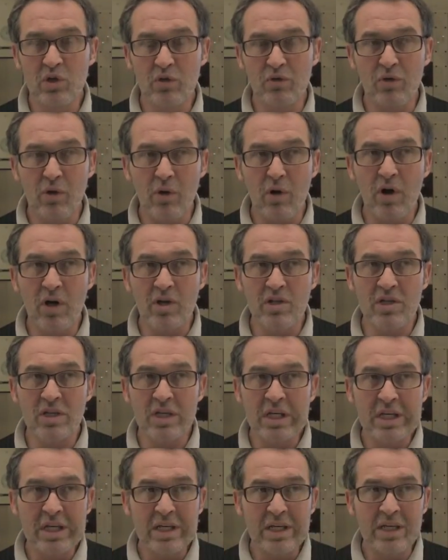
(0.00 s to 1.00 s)
for us,
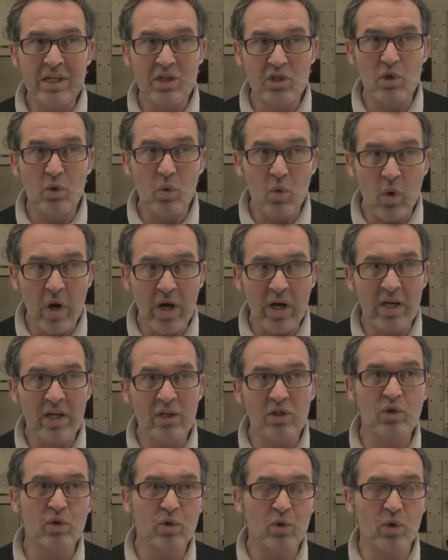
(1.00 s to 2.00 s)
it's a way
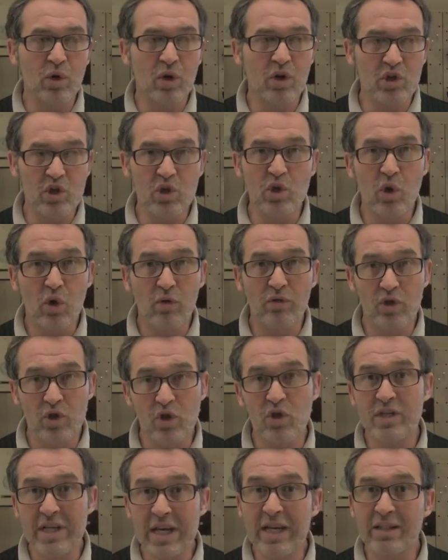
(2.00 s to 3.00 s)
to solve a
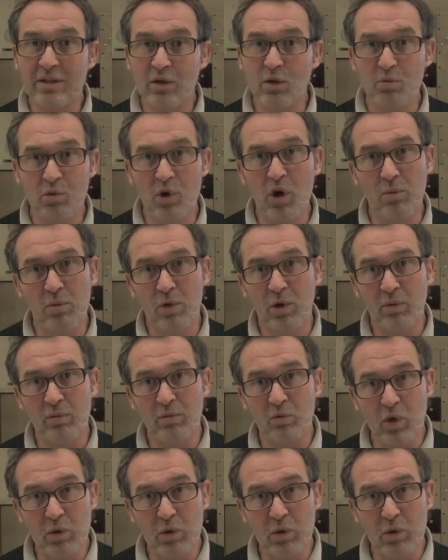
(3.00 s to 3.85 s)
societal problem.